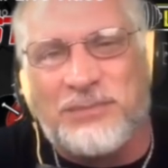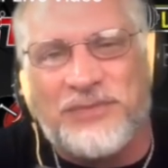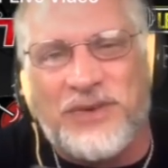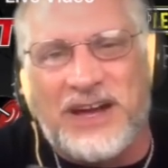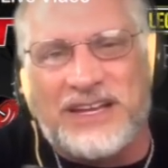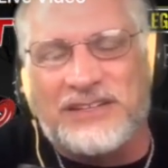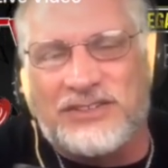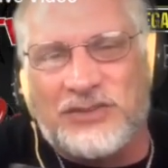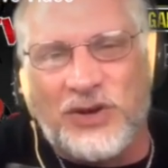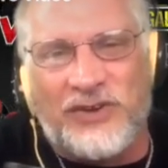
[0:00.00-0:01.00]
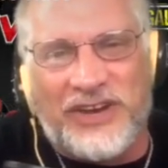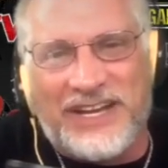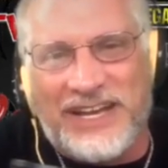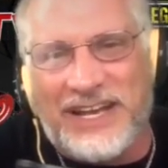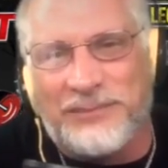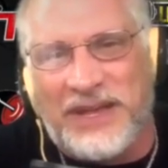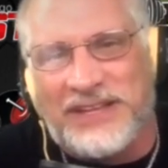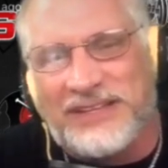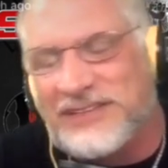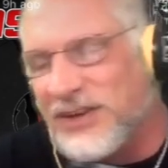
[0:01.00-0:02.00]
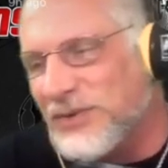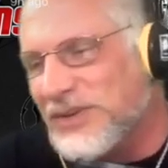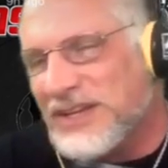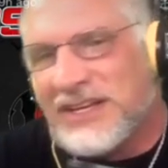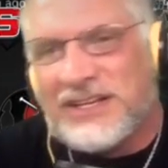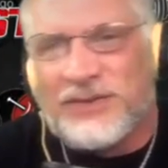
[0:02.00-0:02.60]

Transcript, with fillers: Oh, that is some fucking story.